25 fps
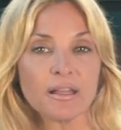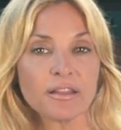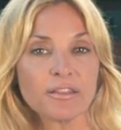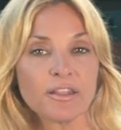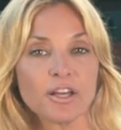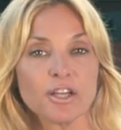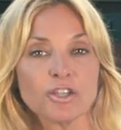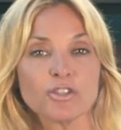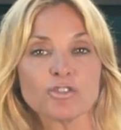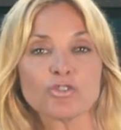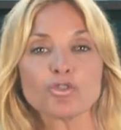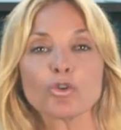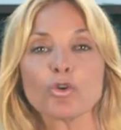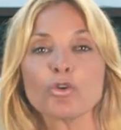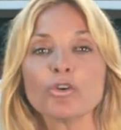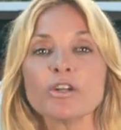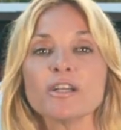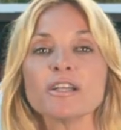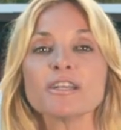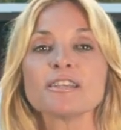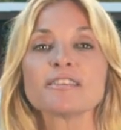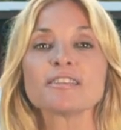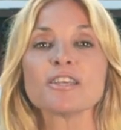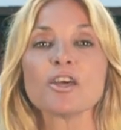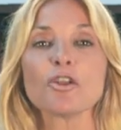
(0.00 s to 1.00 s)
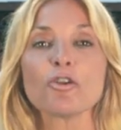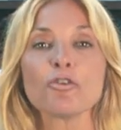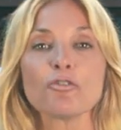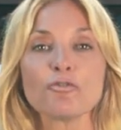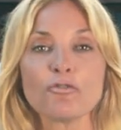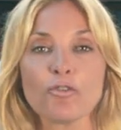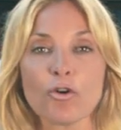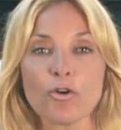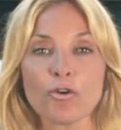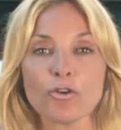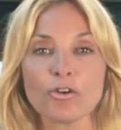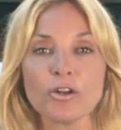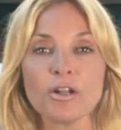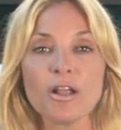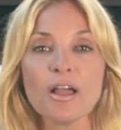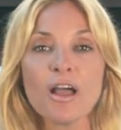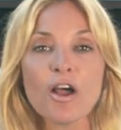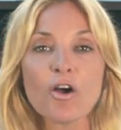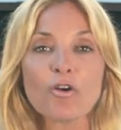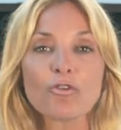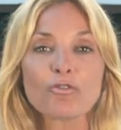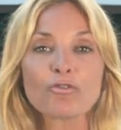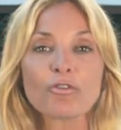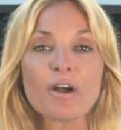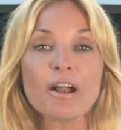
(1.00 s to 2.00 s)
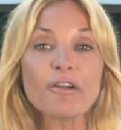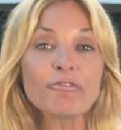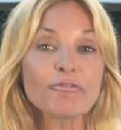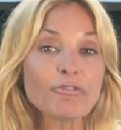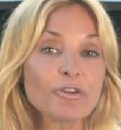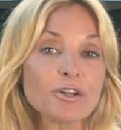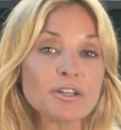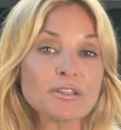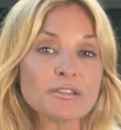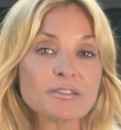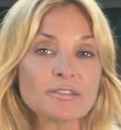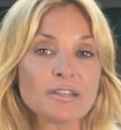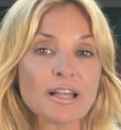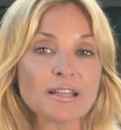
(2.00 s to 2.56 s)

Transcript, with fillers: the historian Xenophon referenced